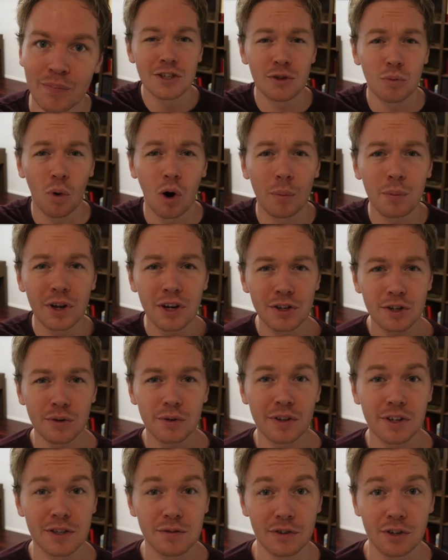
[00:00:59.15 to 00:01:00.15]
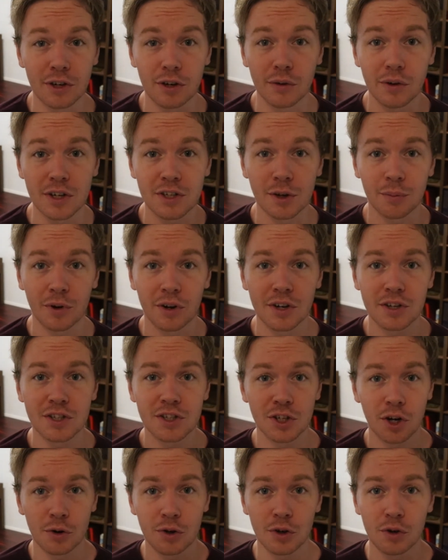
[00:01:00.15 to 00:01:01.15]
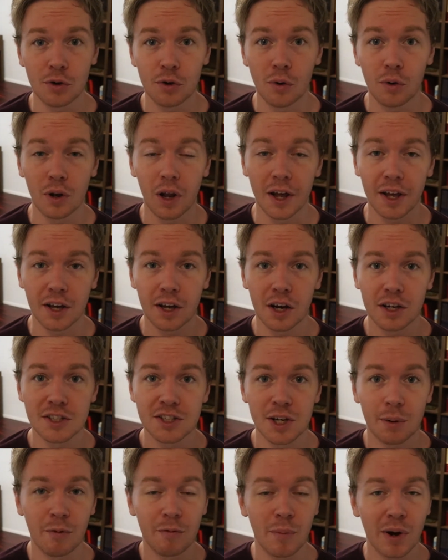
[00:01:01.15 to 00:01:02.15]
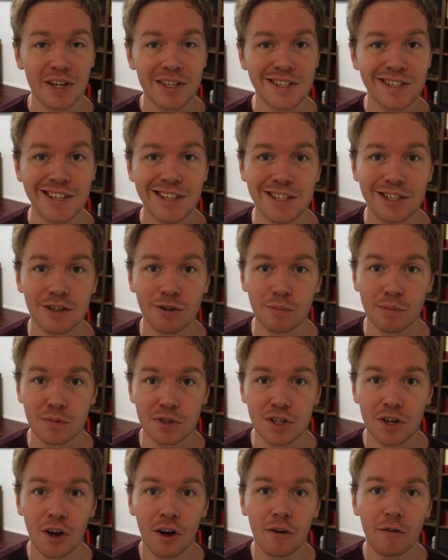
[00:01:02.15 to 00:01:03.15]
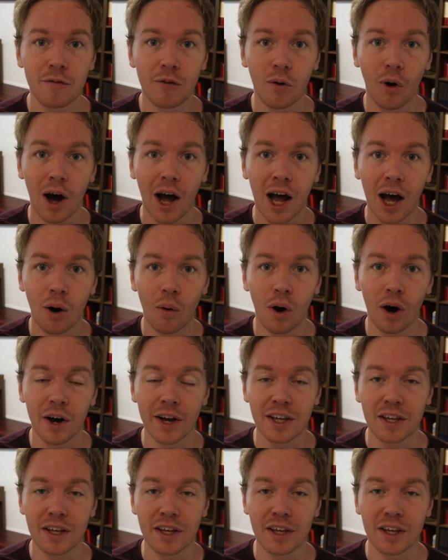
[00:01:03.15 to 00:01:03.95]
So what I'm going to do in this video is I'm going to show you some of my systems for how I